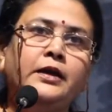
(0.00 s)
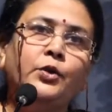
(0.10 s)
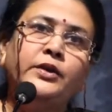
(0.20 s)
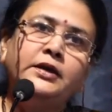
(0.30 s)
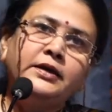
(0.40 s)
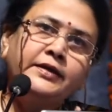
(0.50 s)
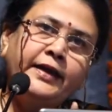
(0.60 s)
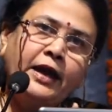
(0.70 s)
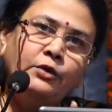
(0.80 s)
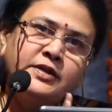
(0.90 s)
Now here
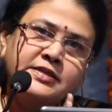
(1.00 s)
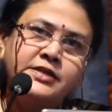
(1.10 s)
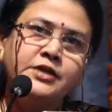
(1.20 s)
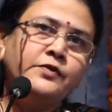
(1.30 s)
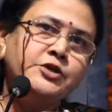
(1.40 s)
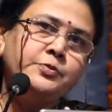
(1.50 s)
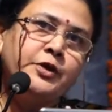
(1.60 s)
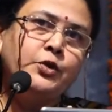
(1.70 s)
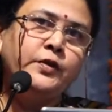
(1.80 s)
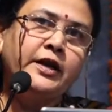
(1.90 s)
they have distinguished
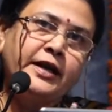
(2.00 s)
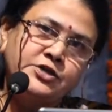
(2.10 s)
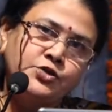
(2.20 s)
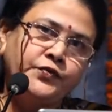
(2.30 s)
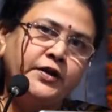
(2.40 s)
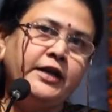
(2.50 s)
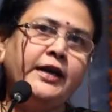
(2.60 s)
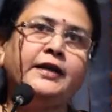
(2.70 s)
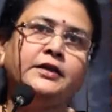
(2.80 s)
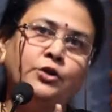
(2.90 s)
between rest of
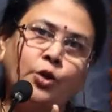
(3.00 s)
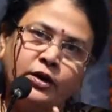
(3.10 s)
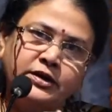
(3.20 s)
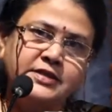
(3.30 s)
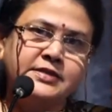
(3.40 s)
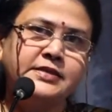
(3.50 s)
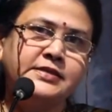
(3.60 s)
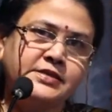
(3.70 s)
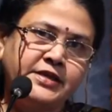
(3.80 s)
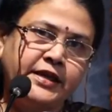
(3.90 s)
India and the northeastern
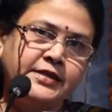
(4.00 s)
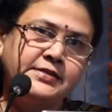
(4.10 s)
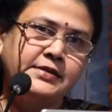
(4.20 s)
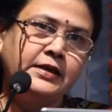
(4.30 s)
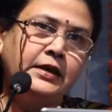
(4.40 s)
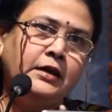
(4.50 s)
states,